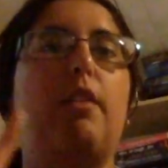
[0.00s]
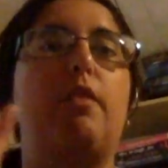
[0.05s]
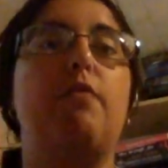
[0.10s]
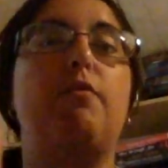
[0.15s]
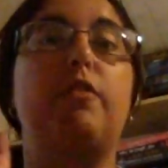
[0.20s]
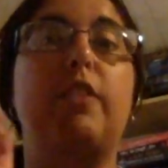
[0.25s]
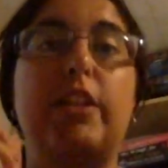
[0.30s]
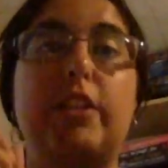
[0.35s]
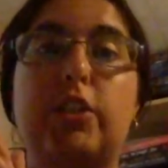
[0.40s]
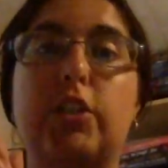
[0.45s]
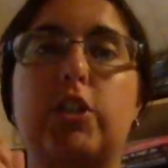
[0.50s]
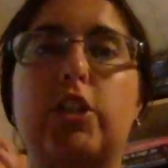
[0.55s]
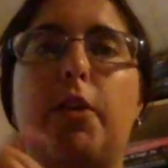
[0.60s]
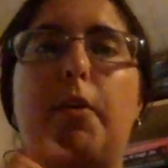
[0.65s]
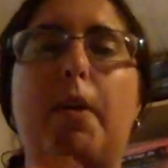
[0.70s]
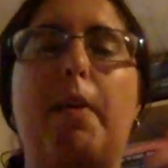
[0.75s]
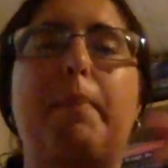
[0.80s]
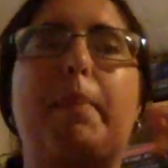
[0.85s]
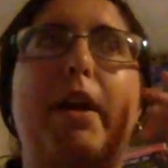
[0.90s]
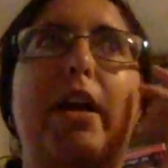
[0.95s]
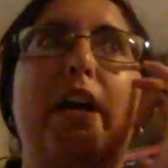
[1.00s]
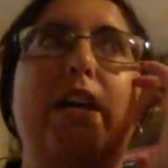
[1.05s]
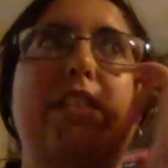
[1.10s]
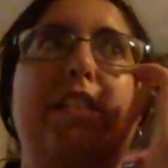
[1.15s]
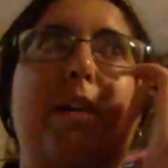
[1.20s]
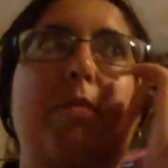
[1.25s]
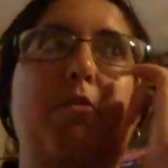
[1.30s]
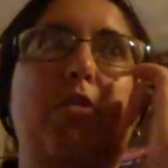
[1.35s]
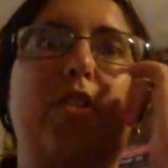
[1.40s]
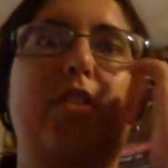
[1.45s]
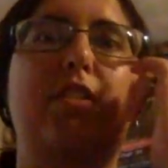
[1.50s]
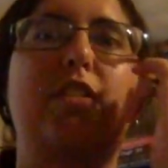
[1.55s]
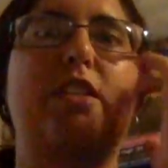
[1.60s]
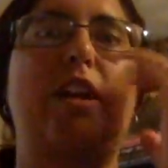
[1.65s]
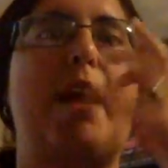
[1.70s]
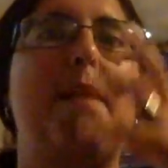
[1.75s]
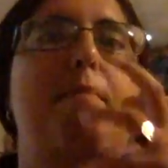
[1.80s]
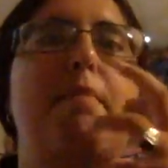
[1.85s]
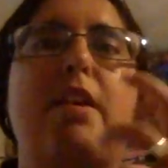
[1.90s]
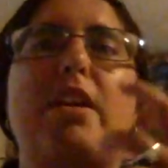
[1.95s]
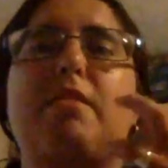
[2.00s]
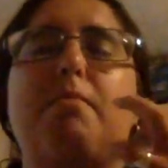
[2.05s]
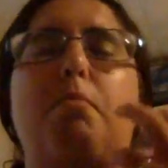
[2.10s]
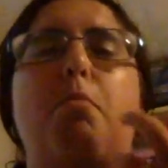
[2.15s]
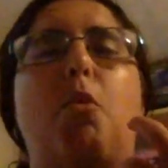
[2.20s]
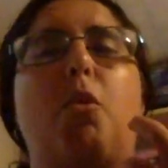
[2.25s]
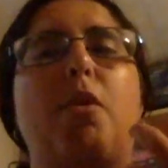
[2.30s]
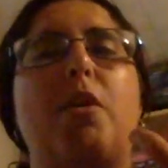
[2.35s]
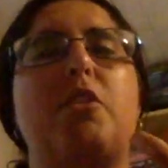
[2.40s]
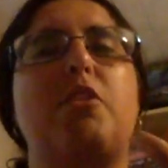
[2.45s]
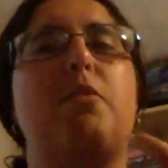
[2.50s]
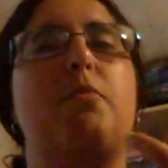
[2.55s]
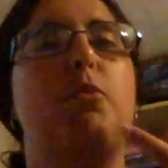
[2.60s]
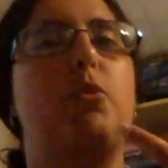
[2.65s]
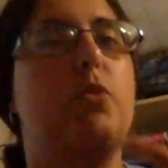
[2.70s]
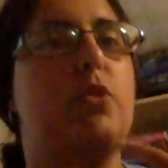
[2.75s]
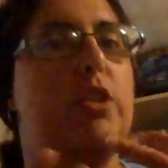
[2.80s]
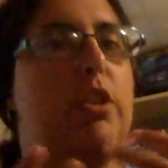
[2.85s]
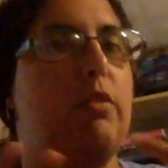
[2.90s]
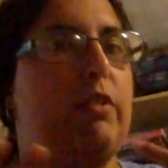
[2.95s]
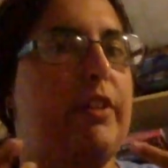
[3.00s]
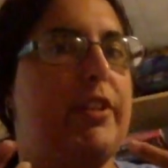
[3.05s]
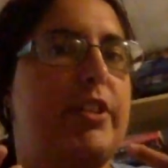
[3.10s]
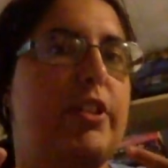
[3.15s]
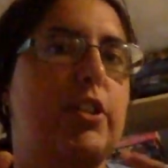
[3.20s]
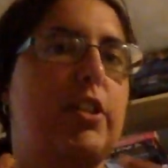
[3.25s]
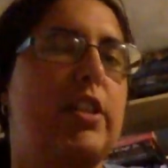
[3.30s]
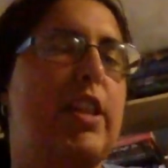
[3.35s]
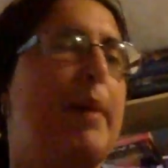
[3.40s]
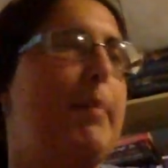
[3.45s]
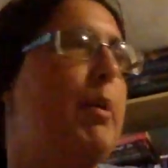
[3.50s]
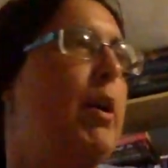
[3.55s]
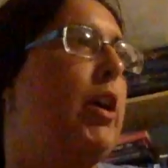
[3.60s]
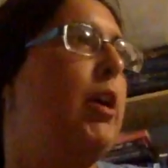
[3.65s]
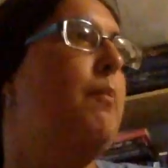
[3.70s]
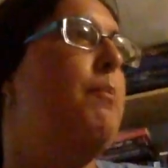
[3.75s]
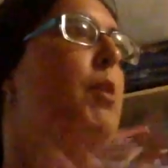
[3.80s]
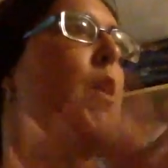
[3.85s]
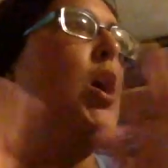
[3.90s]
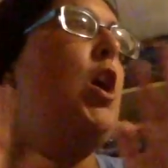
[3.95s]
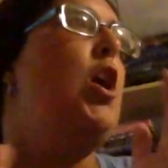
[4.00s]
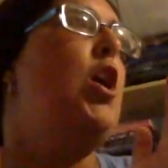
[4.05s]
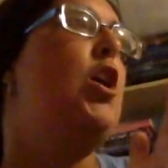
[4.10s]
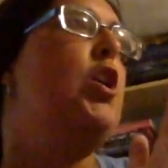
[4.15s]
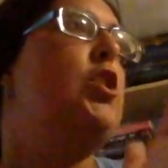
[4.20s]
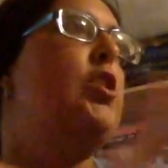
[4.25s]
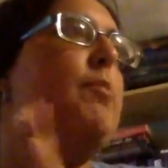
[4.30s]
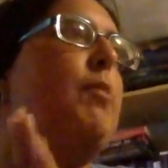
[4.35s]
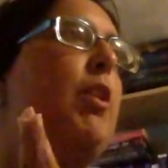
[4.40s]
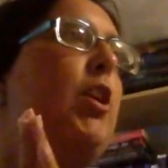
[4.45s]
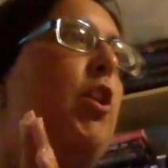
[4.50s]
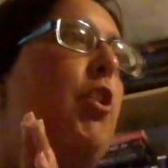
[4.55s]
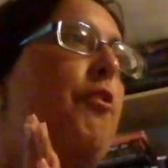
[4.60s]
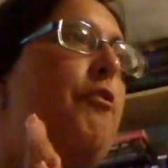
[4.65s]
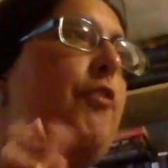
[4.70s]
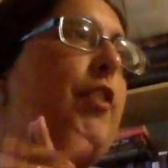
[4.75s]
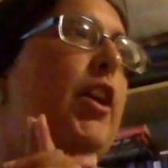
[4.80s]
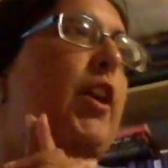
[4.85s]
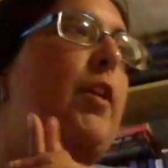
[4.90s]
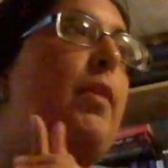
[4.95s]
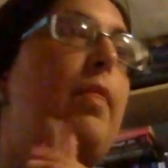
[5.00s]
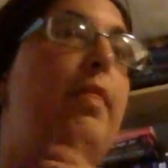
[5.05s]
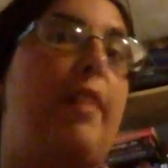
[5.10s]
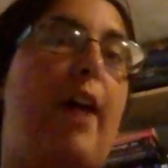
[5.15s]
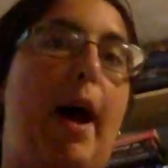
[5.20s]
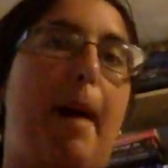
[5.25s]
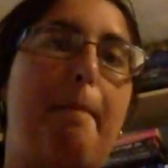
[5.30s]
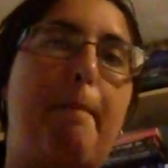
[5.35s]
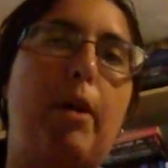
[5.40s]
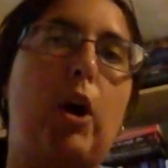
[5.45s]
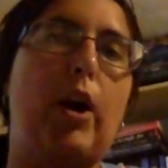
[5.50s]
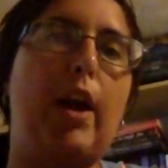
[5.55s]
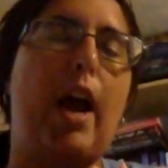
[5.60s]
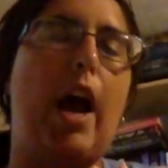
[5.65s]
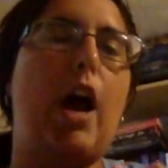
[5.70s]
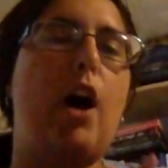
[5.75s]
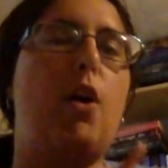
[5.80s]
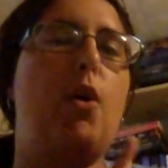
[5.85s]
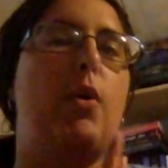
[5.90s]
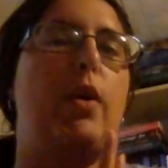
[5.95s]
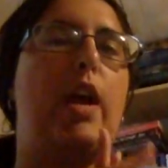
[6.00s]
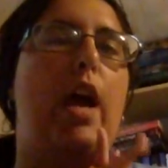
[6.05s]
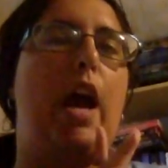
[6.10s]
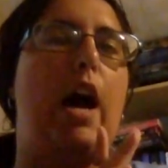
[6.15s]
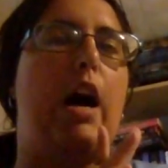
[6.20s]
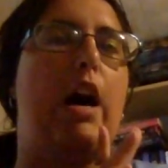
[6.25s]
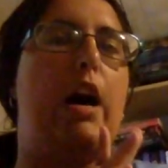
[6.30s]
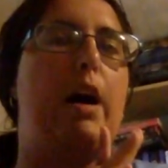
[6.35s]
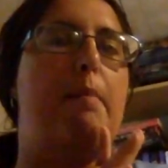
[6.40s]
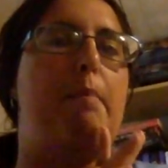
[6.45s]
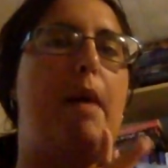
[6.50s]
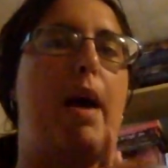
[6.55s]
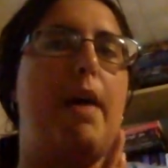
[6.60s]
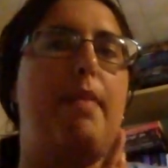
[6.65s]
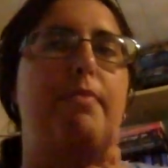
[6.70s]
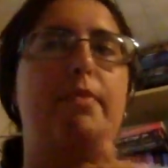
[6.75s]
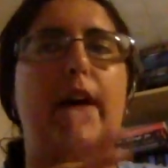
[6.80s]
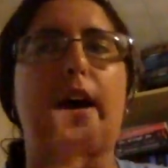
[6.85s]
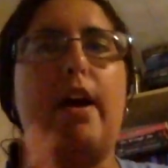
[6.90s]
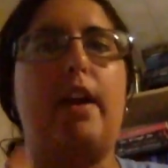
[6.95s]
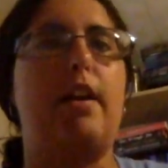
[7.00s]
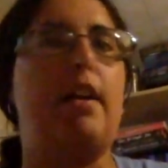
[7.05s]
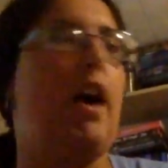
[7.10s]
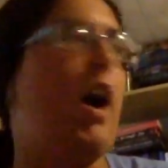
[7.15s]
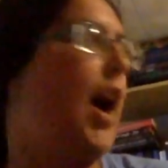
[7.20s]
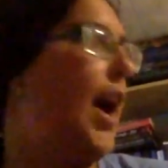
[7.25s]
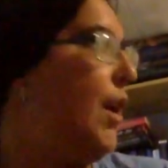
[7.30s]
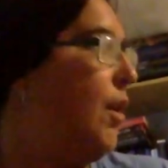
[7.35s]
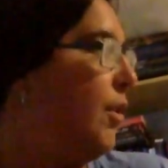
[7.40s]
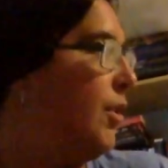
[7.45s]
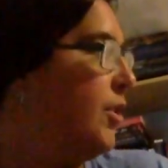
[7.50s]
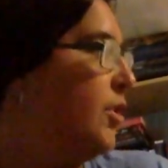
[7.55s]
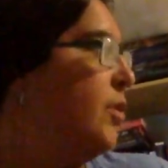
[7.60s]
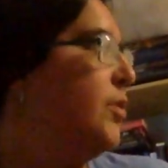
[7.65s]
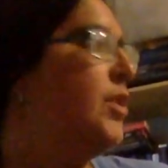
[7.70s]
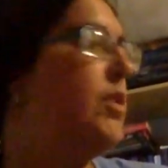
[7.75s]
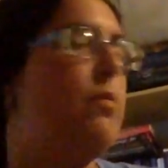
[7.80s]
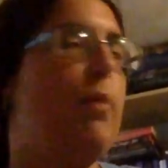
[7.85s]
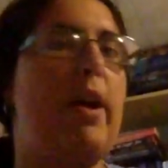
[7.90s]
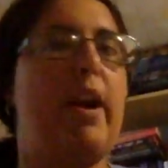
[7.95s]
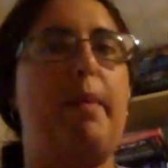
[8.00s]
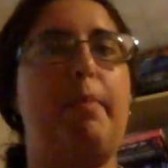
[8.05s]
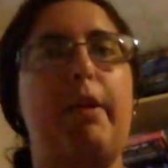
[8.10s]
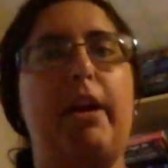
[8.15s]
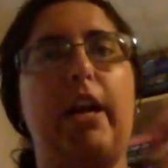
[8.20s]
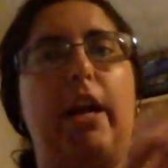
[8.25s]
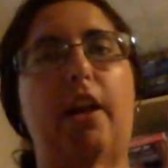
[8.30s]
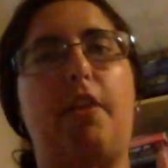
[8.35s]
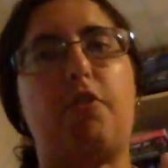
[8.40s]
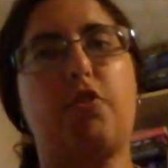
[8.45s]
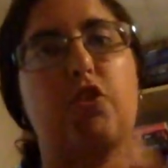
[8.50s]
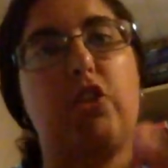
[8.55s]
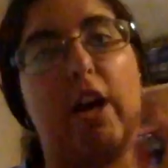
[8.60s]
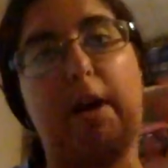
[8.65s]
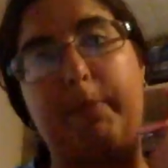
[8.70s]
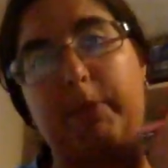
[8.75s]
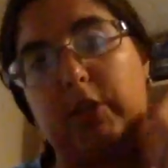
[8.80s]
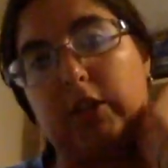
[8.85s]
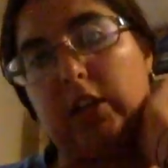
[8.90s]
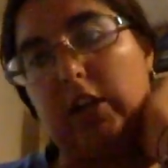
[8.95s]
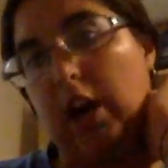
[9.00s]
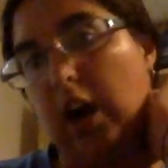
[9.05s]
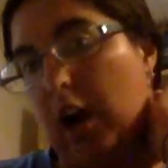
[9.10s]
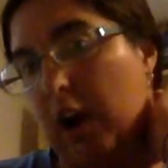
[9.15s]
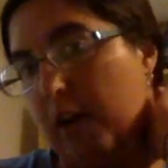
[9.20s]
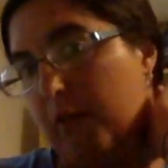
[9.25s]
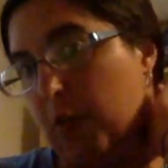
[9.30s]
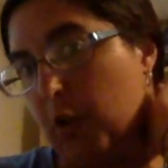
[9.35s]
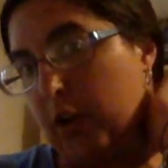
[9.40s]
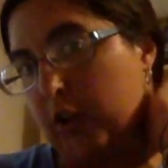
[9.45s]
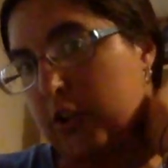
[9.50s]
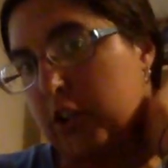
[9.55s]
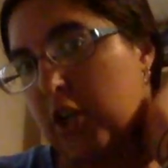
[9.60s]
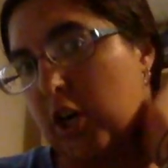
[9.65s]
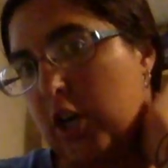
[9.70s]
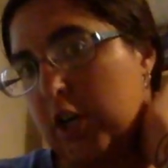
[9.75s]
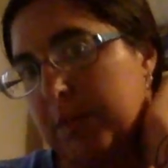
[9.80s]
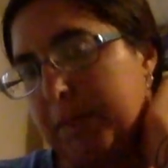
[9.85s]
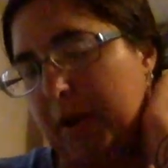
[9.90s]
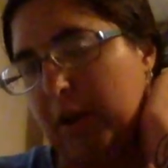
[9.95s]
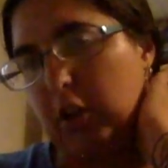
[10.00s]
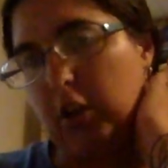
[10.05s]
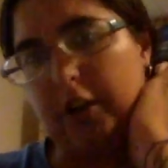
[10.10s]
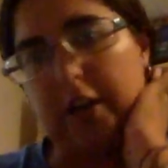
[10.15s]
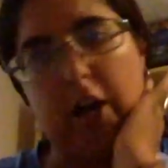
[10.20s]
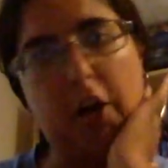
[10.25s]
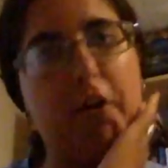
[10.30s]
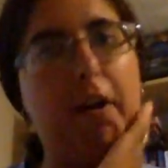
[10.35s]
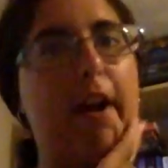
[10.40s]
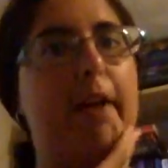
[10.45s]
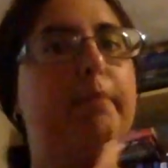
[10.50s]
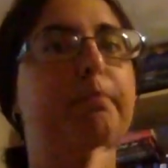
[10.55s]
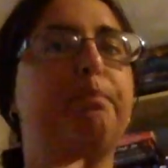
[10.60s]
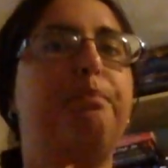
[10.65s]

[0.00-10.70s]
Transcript: listen to it, because I'm more in the mood to listen to that book. So I'm going to go figure that part out. And then I also did want to bring another chapter of Lost Stars by Claudia Gray.